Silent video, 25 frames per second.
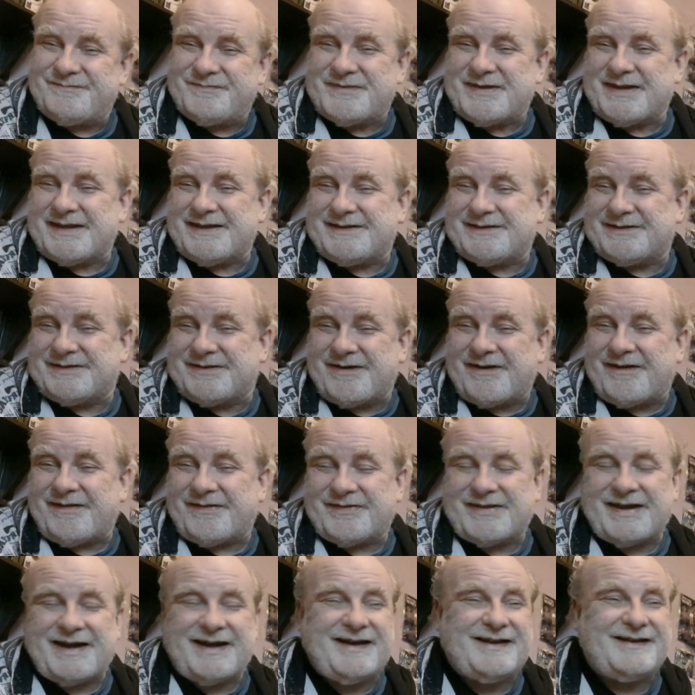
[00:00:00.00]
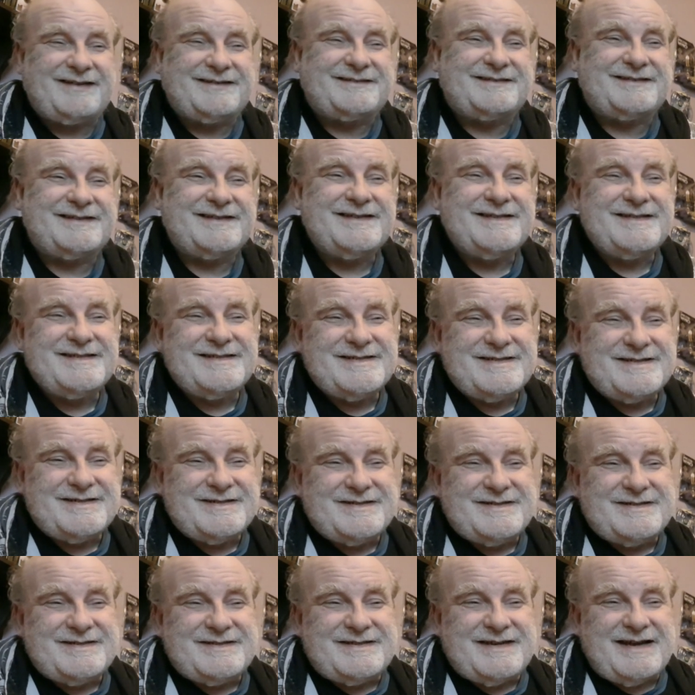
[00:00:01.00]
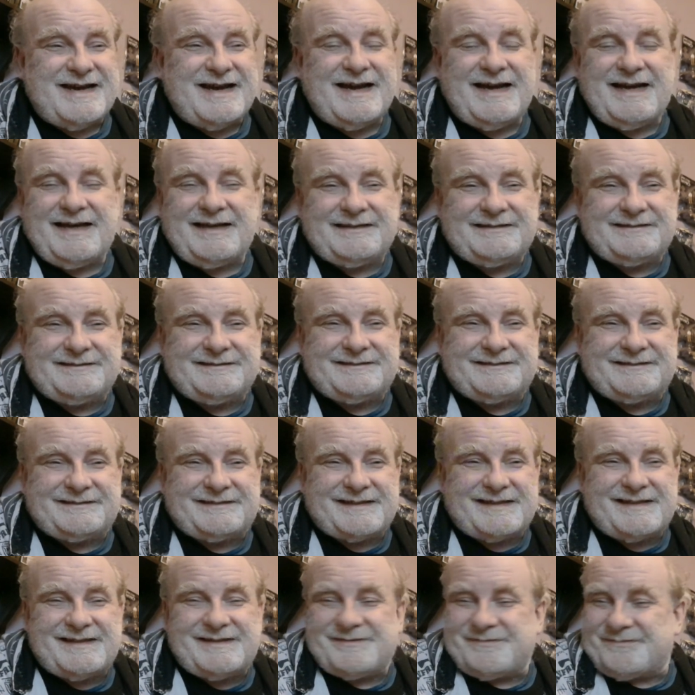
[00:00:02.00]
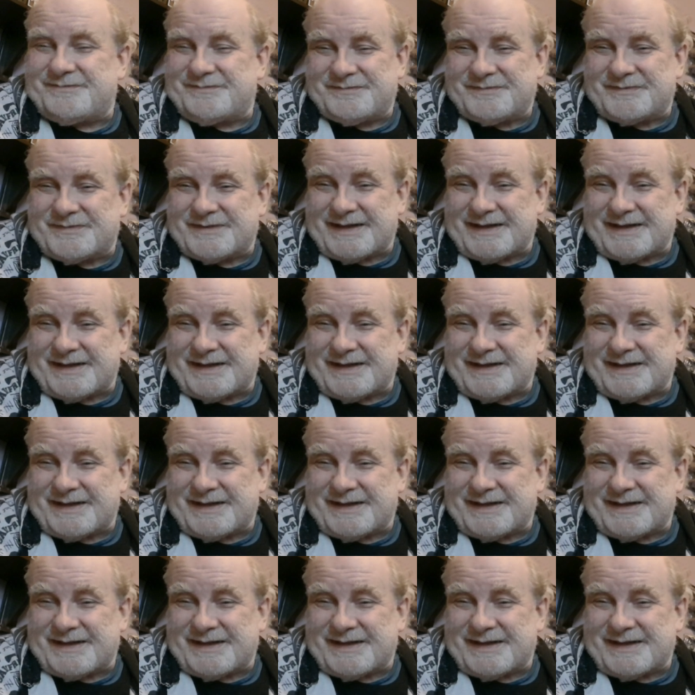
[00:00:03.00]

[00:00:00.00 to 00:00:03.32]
He's got that. And